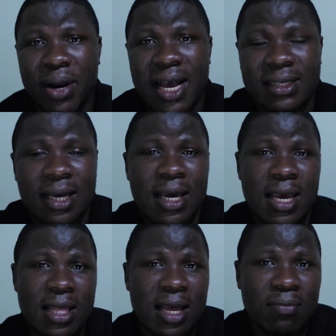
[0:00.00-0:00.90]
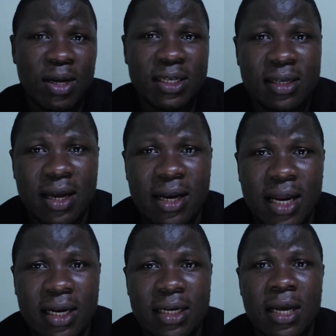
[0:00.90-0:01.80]
players in that Manchester
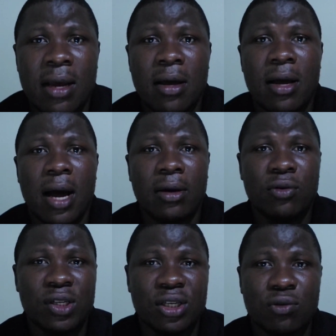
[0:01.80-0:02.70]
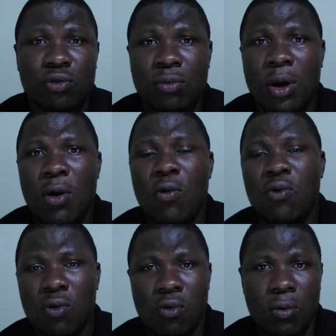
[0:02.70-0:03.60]
United dressing room
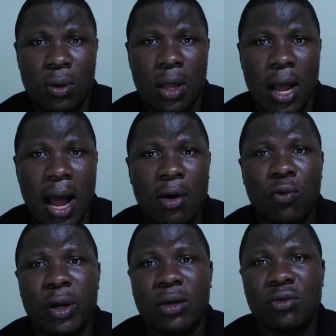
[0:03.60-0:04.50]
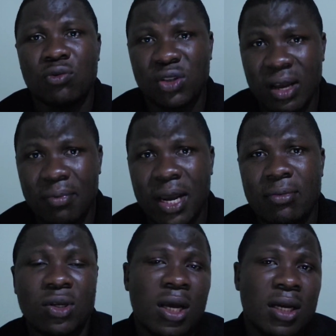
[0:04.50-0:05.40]
who are quick to
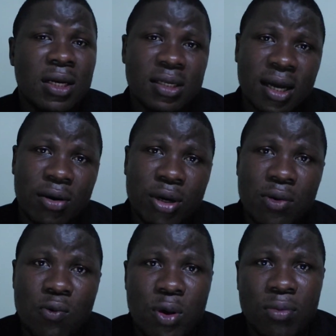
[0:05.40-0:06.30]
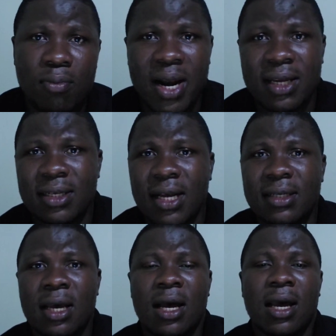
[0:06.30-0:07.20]
sometimes disagree with
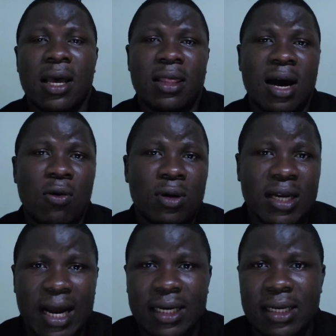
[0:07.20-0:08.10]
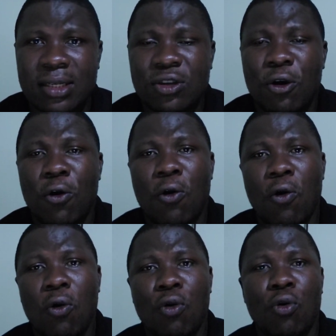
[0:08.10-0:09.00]
managers, either on tactics
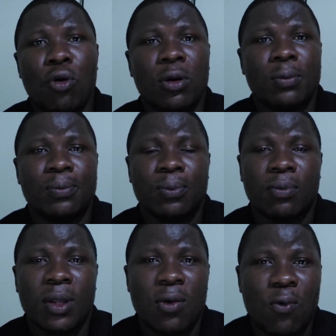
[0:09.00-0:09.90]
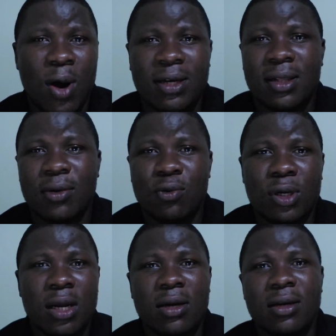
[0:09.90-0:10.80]
or on what they would